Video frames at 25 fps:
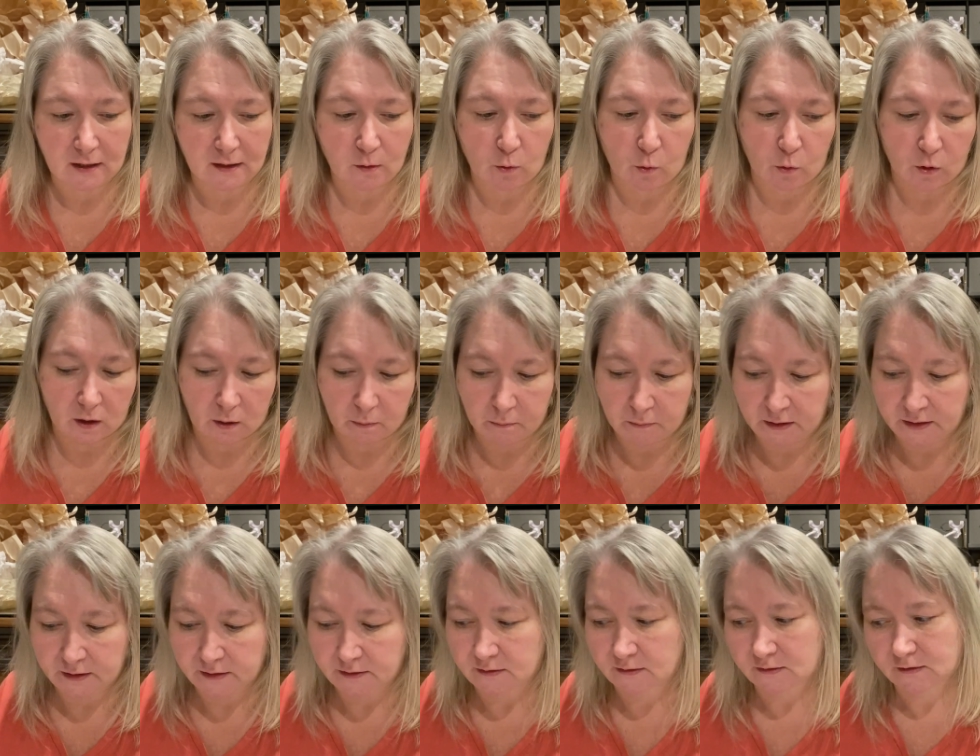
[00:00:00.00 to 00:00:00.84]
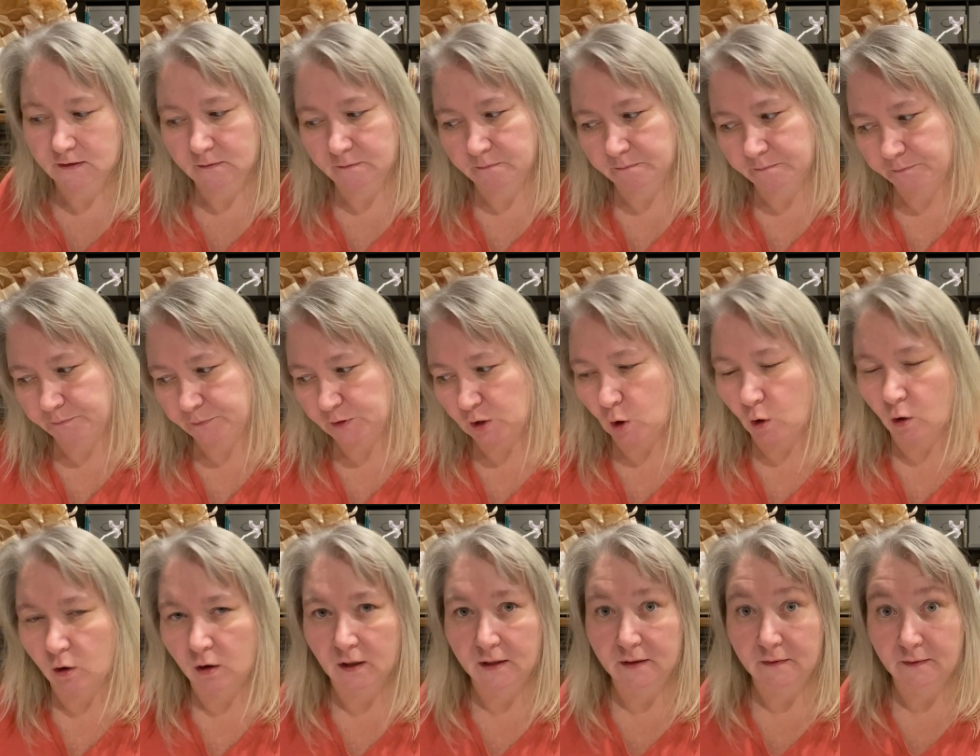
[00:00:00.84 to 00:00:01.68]
ornaments,
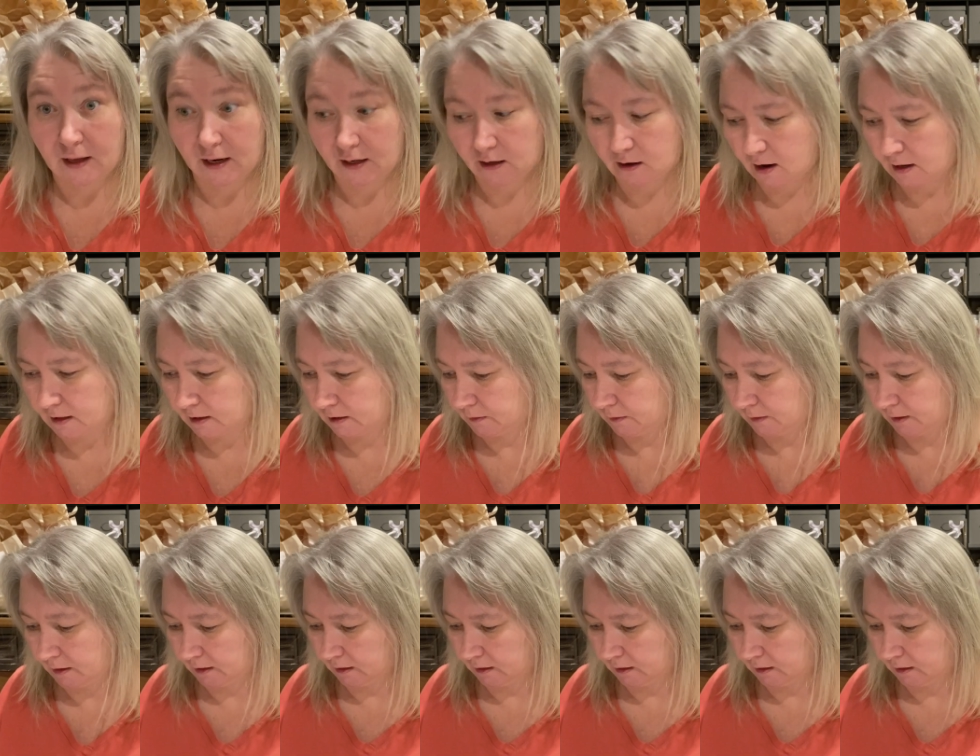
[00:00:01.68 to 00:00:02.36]
garland, that kind of thing.